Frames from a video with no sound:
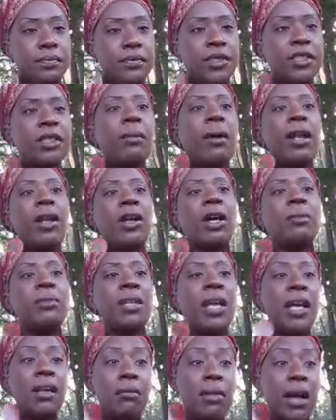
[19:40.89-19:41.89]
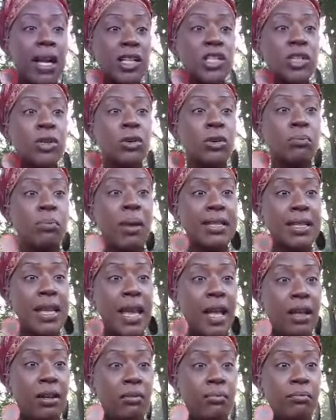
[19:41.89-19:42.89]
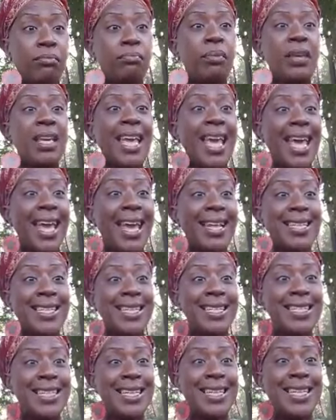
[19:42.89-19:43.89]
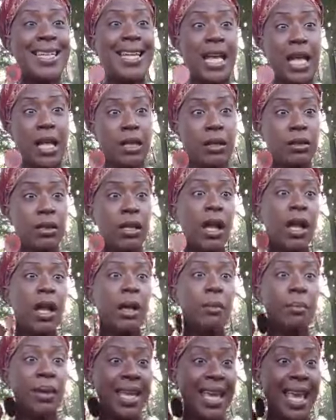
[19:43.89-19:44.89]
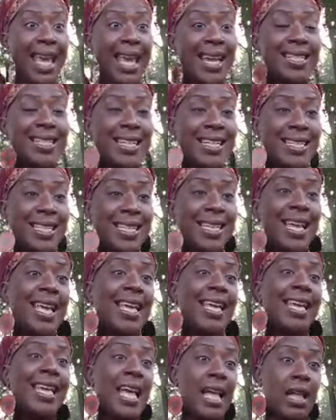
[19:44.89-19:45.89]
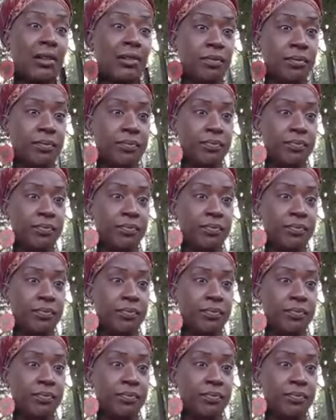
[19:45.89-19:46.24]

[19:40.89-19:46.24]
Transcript: Somebody look up the etymology on battel. B A T T E L. B A T T E L.